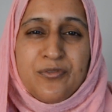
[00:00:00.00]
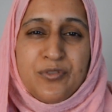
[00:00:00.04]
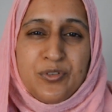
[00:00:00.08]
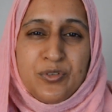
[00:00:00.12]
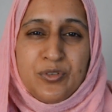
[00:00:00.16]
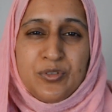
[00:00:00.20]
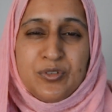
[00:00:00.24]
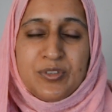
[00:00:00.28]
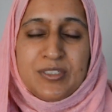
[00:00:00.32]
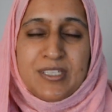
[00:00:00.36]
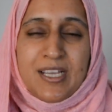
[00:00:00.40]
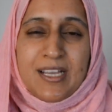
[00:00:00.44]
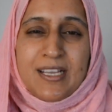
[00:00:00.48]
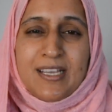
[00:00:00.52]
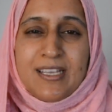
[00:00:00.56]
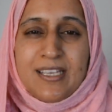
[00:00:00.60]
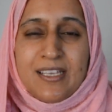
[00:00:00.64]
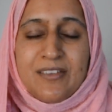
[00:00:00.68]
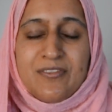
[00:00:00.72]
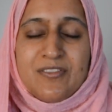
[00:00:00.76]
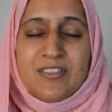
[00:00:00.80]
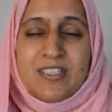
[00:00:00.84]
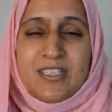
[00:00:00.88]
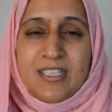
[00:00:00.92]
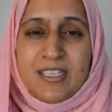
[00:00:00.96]
foods I can
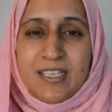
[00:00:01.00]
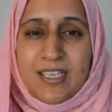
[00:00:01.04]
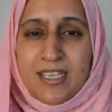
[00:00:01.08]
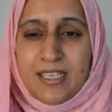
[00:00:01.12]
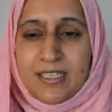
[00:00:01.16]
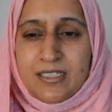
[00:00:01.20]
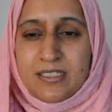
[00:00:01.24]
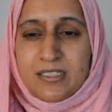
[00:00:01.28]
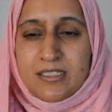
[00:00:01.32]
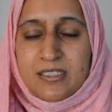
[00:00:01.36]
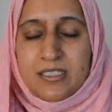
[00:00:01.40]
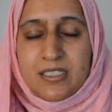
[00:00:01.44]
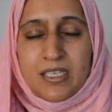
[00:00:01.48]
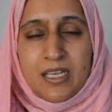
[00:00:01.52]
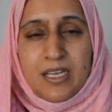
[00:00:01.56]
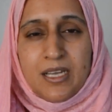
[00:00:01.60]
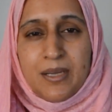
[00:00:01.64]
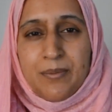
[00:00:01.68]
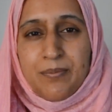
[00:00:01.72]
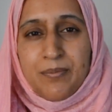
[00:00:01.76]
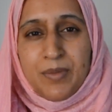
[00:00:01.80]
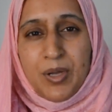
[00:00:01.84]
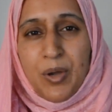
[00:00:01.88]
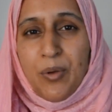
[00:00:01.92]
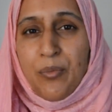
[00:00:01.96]
give to the kids
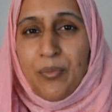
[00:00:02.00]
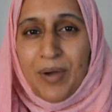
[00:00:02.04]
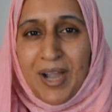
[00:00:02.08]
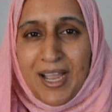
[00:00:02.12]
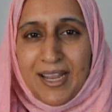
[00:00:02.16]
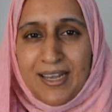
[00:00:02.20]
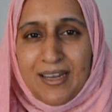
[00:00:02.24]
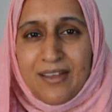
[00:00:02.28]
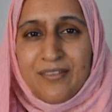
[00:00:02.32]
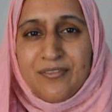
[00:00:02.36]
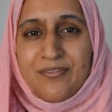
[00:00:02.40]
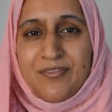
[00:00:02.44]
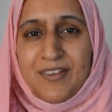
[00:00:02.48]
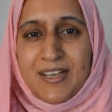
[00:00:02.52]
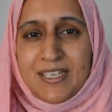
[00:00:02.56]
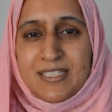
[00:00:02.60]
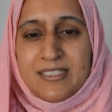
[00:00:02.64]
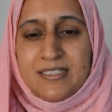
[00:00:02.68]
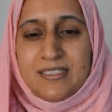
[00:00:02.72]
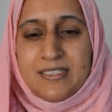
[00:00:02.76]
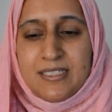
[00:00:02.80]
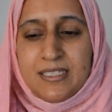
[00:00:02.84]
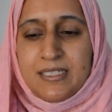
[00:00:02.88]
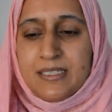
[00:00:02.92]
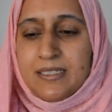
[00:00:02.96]
while I'm
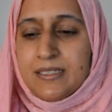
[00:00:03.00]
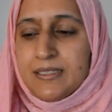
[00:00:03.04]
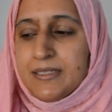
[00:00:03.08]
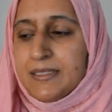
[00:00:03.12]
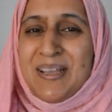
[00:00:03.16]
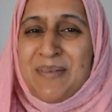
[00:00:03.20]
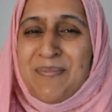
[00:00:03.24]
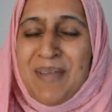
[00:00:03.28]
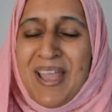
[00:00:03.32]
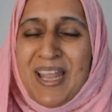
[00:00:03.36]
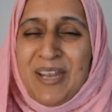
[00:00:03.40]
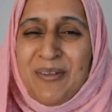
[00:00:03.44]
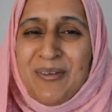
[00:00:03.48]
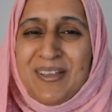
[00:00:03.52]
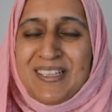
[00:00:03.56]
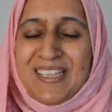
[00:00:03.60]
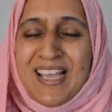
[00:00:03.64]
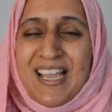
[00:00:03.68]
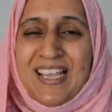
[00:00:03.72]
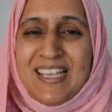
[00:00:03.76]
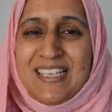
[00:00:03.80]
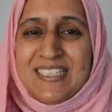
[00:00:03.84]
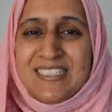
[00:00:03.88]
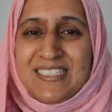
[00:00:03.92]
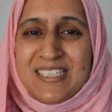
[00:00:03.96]
fasting. But anyway,
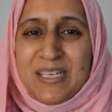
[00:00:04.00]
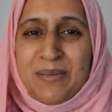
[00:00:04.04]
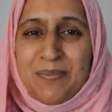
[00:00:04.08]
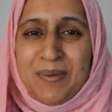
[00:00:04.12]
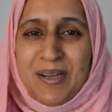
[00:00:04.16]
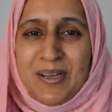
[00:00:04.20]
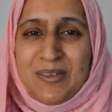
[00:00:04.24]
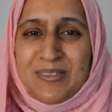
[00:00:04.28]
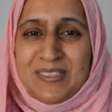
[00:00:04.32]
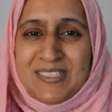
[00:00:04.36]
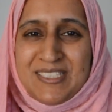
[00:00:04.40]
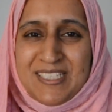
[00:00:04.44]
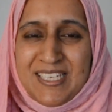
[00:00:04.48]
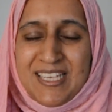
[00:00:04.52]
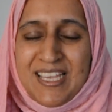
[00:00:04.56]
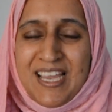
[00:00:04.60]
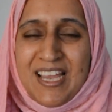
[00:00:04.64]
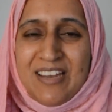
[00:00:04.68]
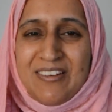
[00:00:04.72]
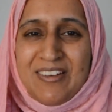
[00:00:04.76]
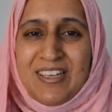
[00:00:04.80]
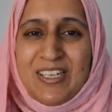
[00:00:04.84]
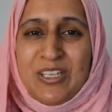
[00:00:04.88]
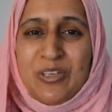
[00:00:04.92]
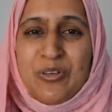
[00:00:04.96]
that is about it.
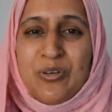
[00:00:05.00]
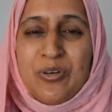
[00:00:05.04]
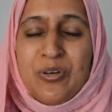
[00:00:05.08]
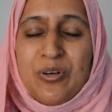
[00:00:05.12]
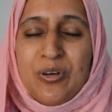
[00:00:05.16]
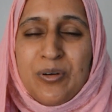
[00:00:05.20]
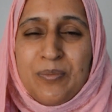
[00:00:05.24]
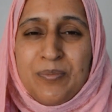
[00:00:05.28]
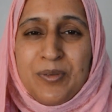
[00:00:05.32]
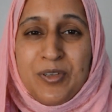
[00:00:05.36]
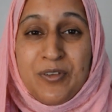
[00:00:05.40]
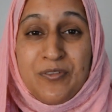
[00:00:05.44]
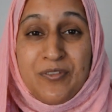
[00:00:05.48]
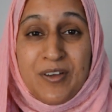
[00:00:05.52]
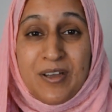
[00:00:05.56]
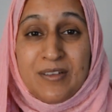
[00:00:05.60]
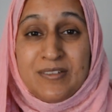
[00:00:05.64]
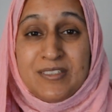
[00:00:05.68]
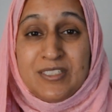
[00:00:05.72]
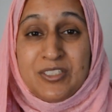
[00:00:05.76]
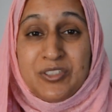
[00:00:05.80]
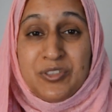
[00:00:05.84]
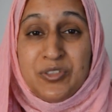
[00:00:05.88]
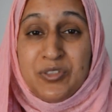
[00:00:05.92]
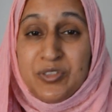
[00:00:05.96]
I really hope you found
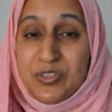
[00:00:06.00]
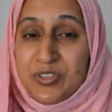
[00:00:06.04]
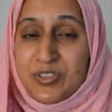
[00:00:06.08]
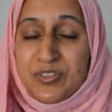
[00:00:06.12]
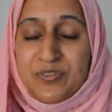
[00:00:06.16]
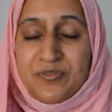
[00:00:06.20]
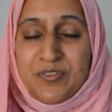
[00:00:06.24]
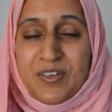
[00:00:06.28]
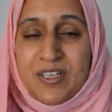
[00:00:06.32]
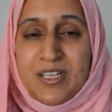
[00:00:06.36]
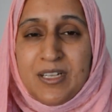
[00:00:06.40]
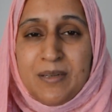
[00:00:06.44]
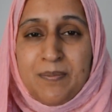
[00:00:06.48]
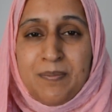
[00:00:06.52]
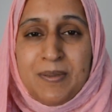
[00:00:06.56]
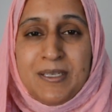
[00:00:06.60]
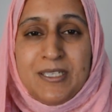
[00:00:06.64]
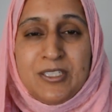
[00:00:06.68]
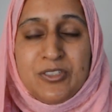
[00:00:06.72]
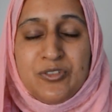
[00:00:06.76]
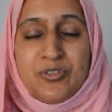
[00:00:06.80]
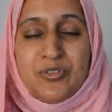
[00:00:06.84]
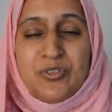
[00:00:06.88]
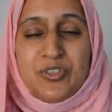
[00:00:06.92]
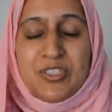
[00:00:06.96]
this useful.
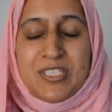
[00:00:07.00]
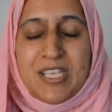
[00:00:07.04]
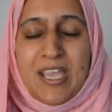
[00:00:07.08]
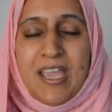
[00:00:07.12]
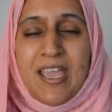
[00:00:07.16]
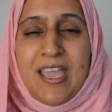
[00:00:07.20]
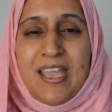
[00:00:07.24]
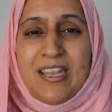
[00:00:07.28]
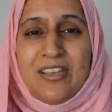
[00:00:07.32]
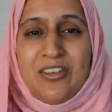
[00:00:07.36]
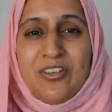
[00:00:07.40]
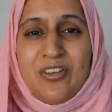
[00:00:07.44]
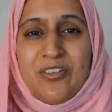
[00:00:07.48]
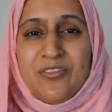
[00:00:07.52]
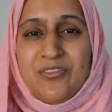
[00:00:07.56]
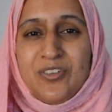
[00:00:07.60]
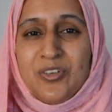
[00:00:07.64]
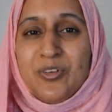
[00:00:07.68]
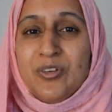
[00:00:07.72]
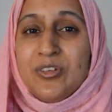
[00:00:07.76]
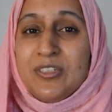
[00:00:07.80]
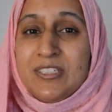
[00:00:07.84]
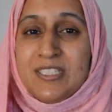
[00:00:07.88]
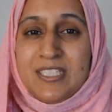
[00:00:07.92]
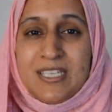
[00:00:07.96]
Please do share any of
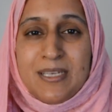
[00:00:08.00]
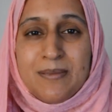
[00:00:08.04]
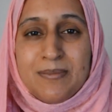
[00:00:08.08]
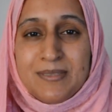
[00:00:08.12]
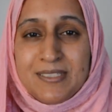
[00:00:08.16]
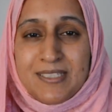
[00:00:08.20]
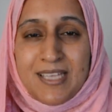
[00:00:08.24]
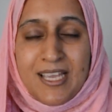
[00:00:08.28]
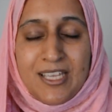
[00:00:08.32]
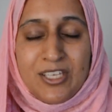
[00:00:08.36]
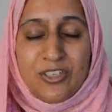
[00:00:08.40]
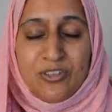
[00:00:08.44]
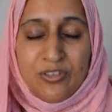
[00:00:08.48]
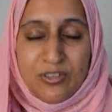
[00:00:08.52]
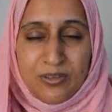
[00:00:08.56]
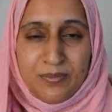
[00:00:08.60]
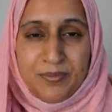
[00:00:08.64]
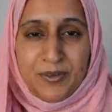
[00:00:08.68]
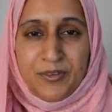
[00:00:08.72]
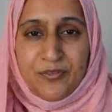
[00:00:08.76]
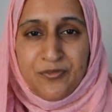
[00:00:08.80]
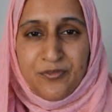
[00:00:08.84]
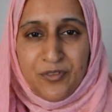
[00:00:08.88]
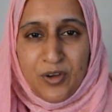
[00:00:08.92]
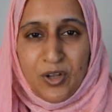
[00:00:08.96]
your tips that you'll
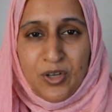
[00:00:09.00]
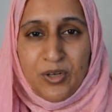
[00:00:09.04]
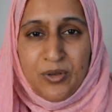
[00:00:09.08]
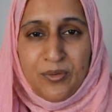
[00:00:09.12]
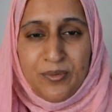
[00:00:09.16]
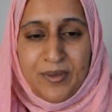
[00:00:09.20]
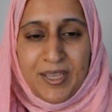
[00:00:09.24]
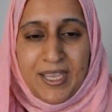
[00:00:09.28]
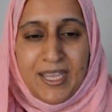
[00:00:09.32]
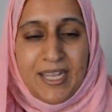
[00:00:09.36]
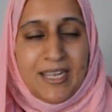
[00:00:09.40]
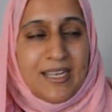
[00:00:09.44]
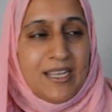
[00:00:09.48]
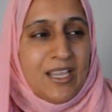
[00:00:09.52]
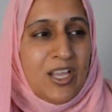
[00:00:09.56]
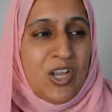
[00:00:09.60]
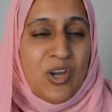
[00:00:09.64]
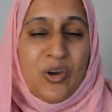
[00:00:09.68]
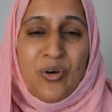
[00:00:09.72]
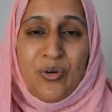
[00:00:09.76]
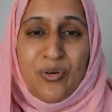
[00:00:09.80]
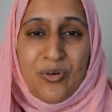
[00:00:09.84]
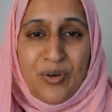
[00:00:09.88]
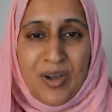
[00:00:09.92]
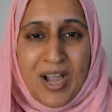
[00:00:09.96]
be following
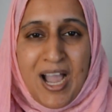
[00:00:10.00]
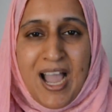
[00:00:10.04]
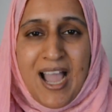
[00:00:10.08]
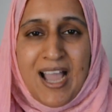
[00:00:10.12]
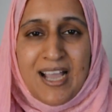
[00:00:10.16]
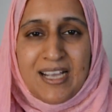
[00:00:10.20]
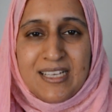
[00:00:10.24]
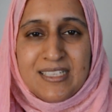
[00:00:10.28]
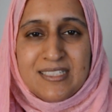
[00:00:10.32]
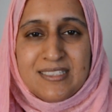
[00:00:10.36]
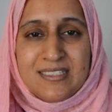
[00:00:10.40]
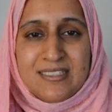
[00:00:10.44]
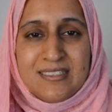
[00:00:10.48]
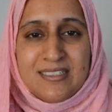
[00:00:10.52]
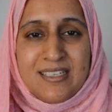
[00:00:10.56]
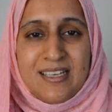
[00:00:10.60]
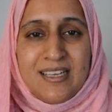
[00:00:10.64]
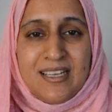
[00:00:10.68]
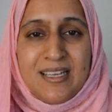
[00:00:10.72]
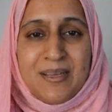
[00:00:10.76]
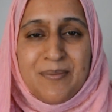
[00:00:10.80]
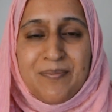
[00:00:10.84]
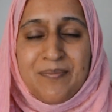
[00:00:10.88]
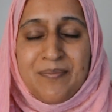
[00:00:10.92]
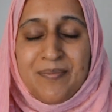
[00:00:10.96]
or hacks,
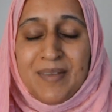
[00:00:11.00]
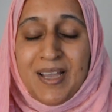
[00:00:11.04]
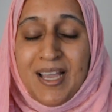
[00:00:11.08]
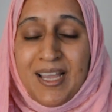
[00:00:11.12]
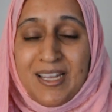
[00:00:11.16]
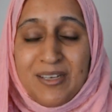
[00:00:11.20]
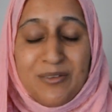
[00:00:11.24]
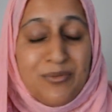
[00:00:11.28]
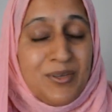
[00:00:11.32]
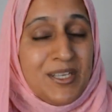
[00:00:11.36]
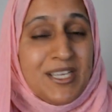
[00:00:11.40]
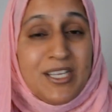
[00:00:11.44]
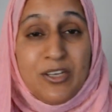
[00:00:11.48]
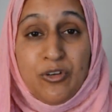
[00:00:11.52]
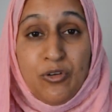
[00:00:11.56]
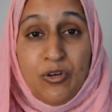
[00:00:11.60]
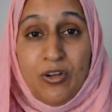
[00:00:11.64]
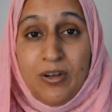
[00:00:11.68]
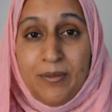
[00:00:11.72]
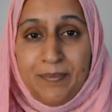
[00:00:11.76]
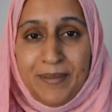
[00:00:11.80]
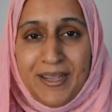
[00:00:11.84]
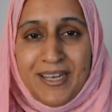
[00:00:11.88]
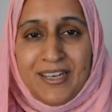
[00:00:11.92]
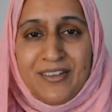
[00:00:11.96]
and we can
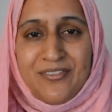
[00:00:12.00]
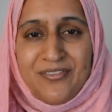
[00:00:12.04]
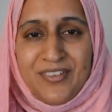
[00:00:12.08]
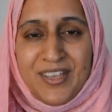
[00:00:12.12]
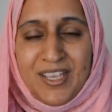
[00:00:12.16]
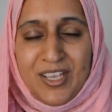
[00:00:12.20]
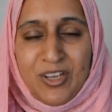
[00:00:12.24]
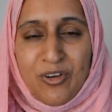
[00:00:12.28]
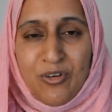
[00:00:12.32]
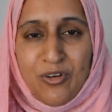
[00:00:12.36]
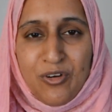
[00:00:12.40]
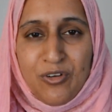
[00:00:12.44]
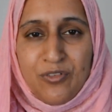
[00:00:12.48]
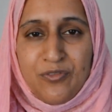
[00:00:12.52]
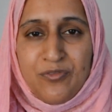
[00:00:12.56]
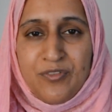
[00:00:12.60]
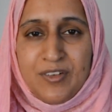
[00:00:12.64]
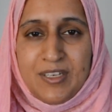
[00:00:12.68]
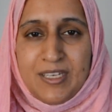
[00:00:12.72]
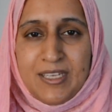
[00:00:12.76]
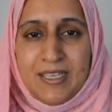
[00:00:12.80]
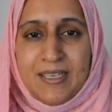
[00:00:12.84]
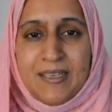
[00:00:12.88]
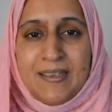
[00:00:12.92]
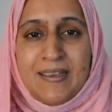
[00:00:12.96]
all benefit,
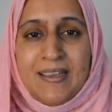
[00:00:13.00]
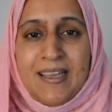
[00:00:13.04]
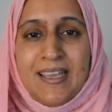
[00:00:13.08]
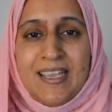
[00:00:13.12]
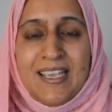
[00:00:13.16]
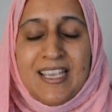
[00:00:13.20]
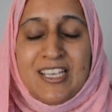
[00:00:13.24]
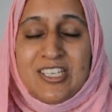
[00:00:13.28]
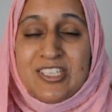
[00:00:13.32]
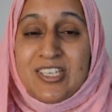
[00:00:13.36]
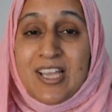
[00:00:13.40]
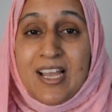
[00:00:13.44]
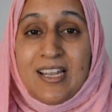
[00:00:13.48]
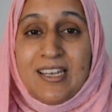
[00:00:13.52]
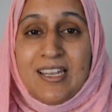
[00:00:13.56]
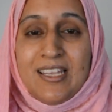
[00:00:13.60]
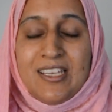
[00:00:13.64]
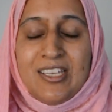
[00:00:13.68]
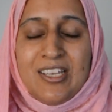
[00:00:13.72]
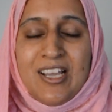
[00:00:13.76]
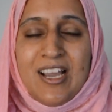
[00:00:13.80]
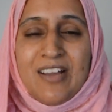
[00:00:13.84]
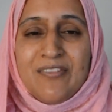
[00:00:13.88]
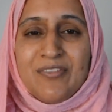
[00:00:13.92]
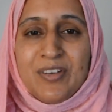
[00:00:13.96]
hopefully. Inshallah,
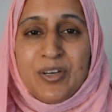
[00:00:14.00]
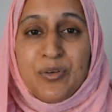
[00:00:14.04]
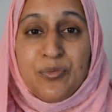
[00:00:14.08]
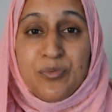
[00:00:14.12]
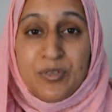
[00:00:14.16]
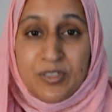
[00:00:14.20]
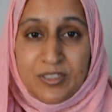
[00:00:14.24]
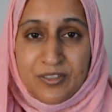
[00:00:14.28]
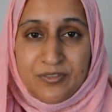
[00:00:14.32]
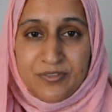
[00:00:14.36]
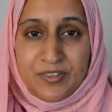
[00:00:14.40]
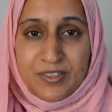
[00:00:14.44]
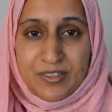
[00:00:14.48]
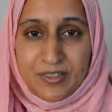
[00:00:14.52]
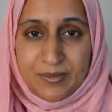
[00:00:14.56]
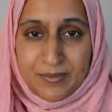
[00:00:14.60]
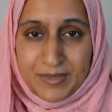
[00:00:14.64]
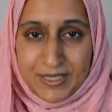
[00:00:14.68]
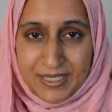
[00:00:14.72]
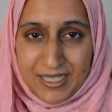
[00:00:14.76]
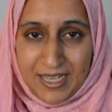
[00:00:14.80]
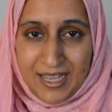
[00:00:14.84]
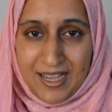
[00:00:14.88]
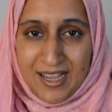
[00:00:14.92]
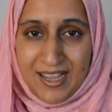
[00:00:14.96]
you have a wonderful
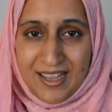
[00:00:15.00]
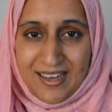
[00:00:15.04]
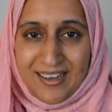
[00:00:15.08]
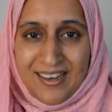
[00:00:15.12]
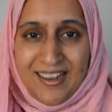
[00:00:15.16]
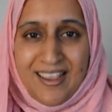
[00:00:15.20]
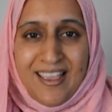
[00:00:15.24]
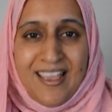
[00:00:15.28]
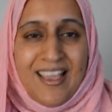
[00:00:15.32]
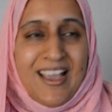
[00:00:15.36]
Ramadan.